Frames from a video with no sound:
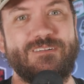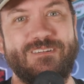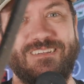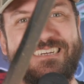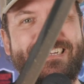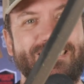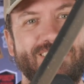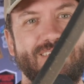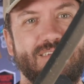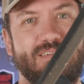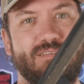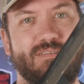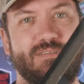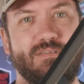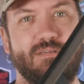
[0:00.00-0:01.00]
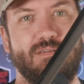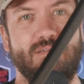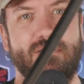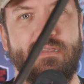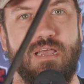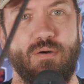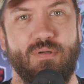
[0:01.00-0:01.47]
like this.
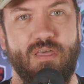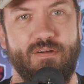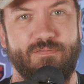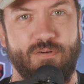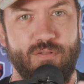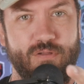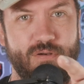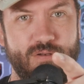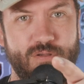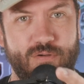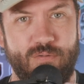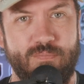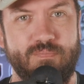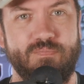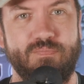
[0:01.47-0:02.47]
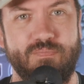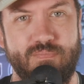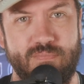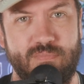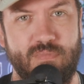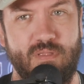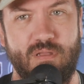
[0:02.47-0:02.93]
Now, without further ado,
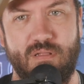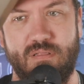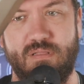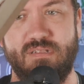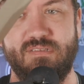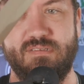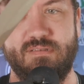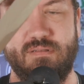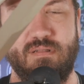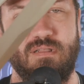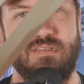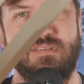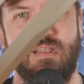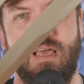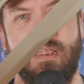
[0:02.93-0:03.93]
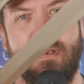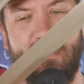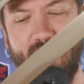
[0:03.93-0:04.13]
let's let's light it